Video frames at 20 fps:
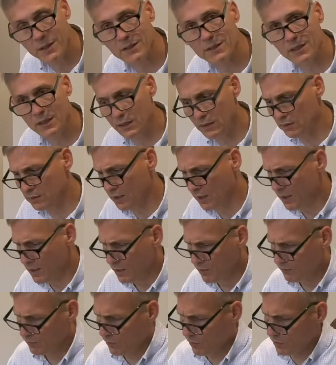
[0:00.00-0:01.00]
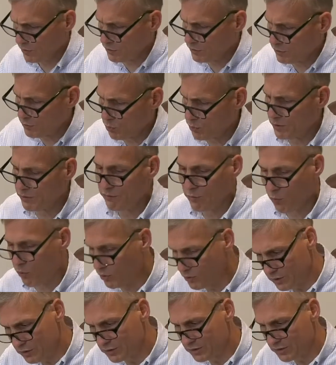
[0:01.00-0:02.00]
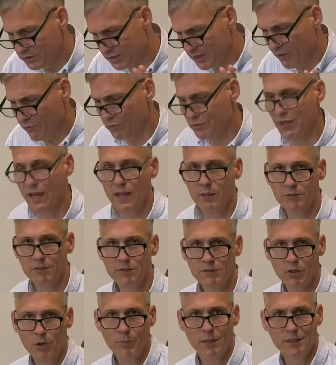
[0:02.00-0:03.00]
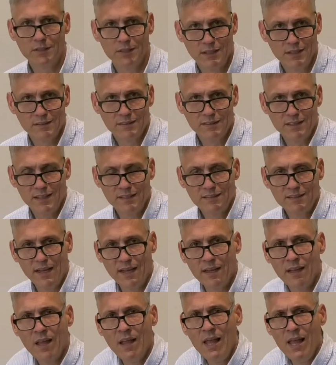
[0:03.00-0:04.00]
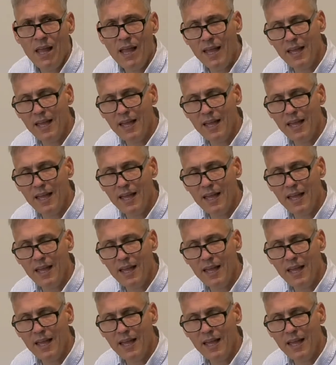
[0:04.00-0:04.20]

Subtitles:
18, verse 24. There's several times in Psalm 18 it says that.